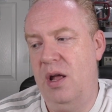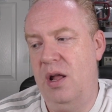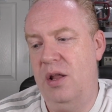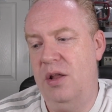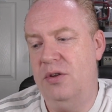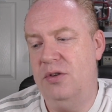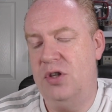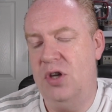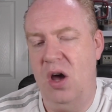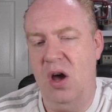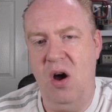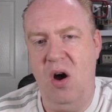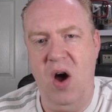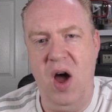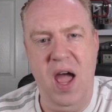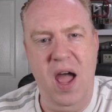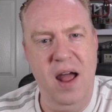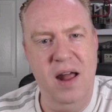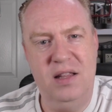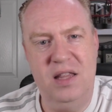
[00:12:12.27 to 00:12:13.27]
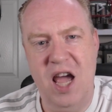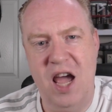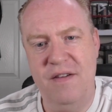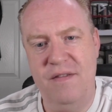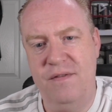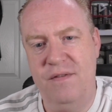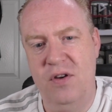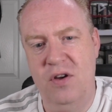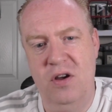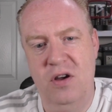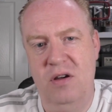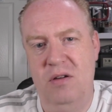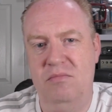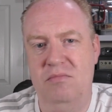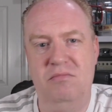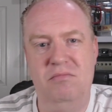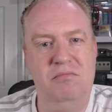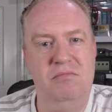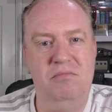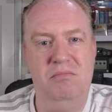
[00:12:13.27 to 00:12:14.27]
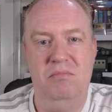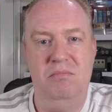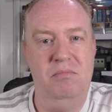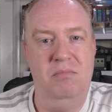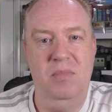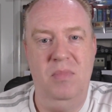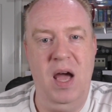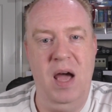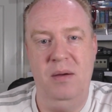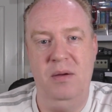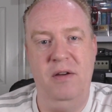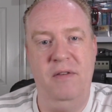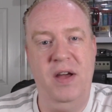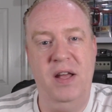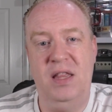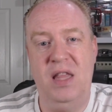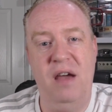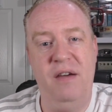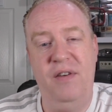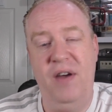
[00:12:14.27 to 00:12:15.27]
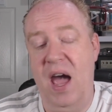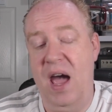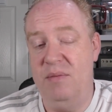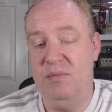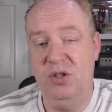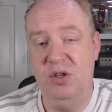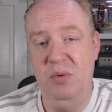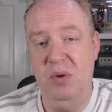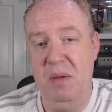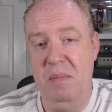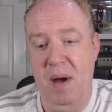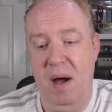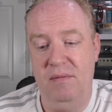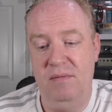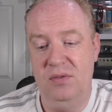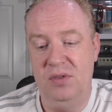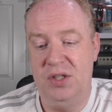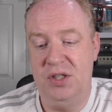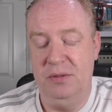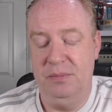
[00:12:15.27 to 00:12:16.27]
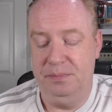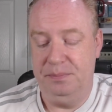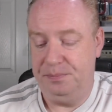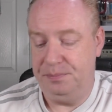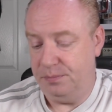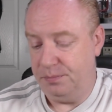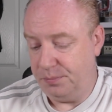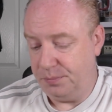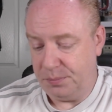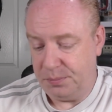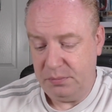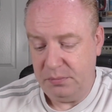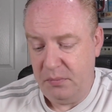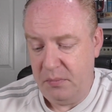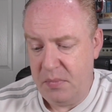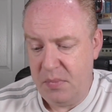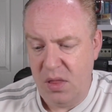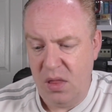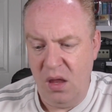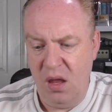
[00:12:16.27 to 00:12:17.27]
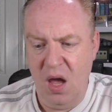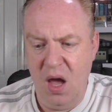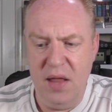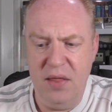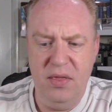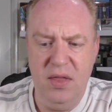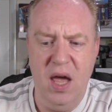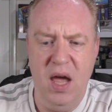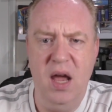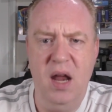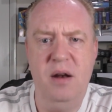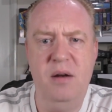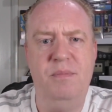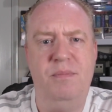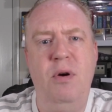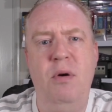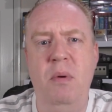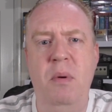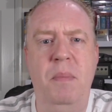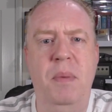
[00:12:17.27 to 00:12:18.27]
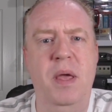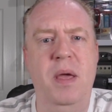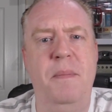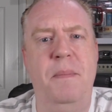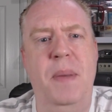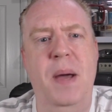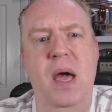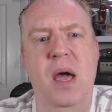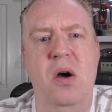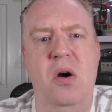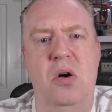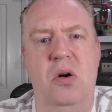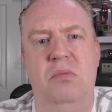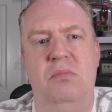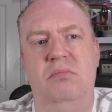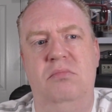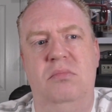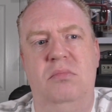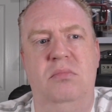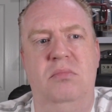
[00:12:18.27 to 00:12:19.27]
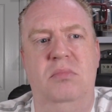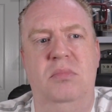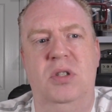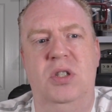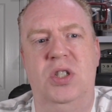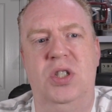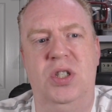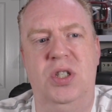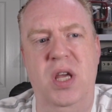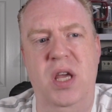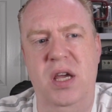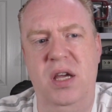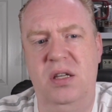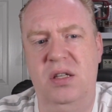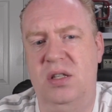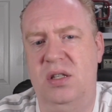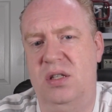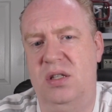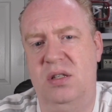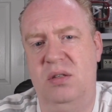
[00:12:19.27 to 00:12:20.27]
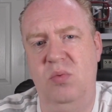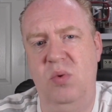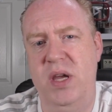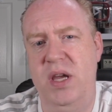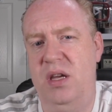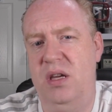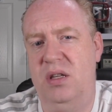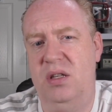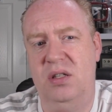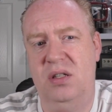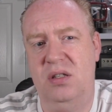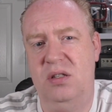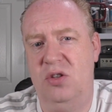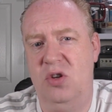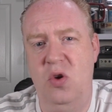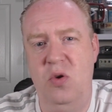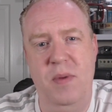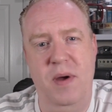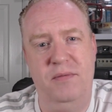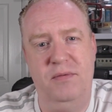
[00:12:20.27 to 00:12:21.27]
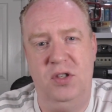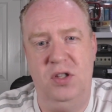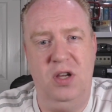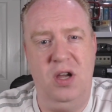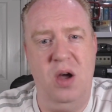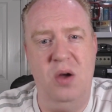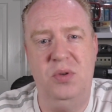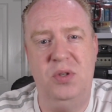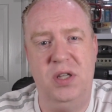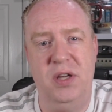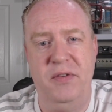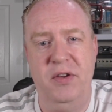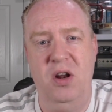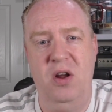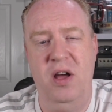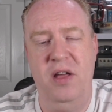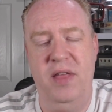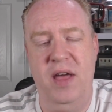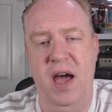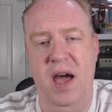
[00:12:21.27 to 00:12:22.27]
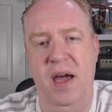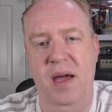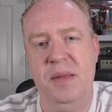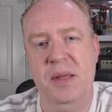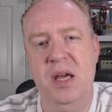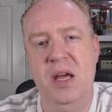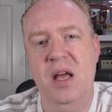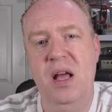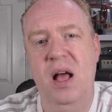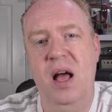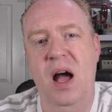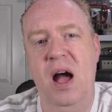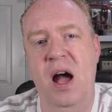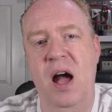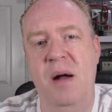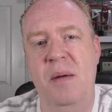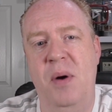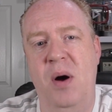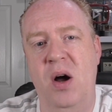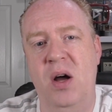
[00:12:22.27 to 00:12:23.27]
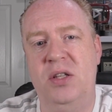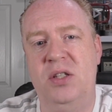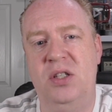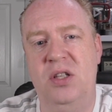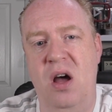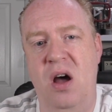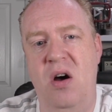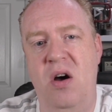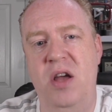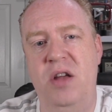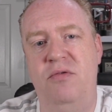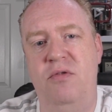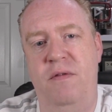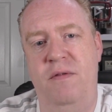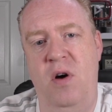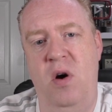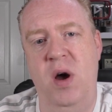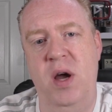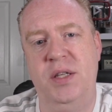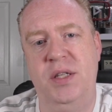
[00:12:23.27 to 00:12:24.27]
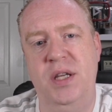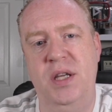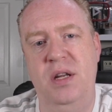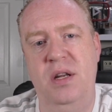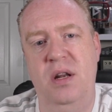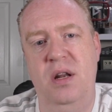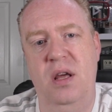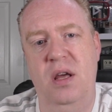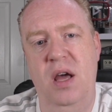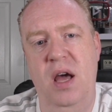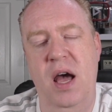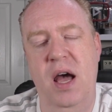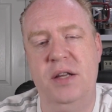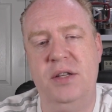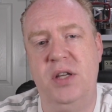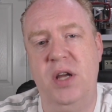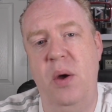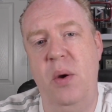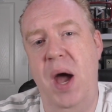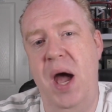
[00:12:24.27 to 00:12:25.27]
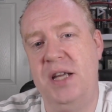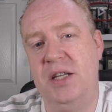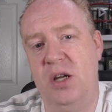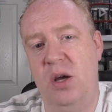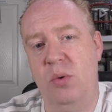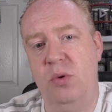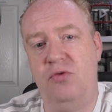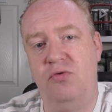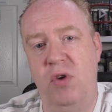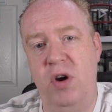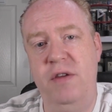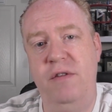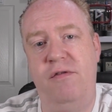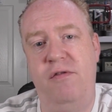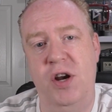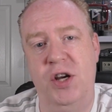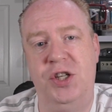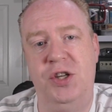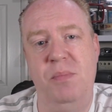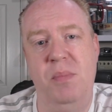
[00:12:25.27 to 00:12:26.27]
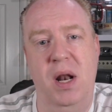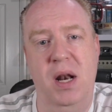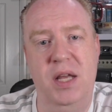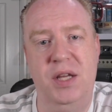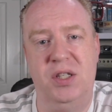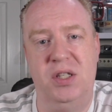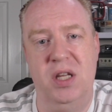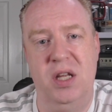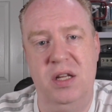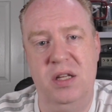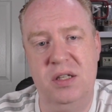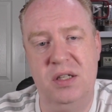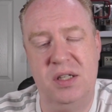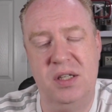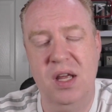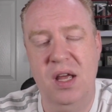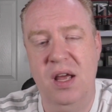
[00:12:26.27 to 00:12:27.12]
so I've had that for absolutely months. And then probably about 6 weeks, 2 months ago, something like that, I started revising. So as I was refreshing my listings,